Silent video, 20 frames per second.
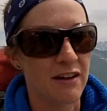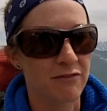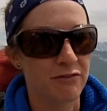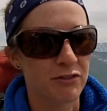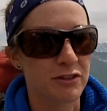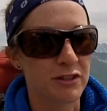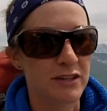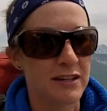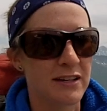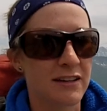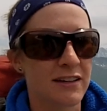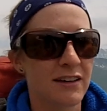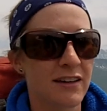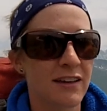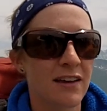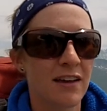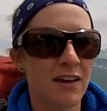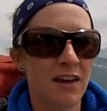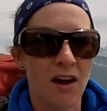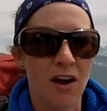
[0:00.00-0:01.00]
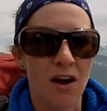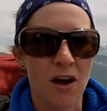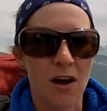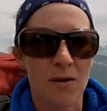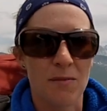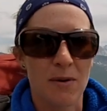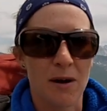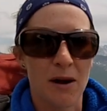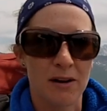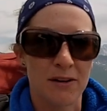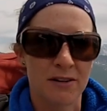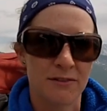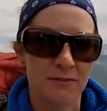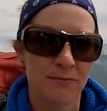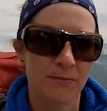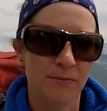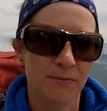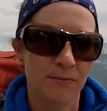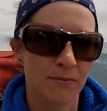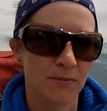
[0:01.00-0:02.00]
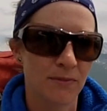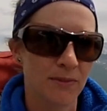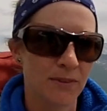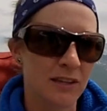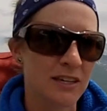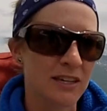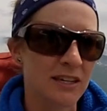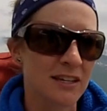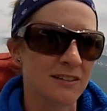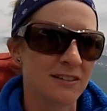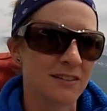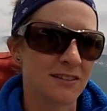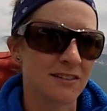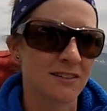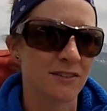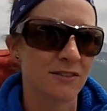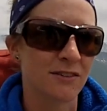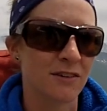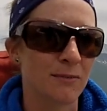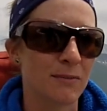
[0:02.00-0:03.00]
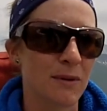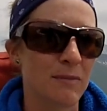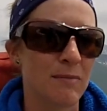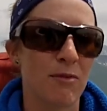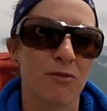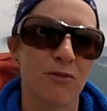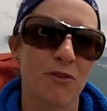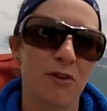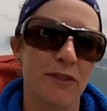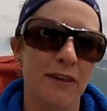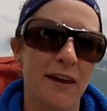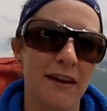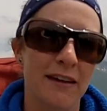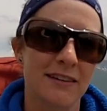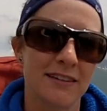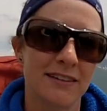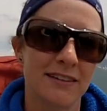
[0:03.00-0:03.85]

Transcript: Fouly. Um, our gate is a little bit before that.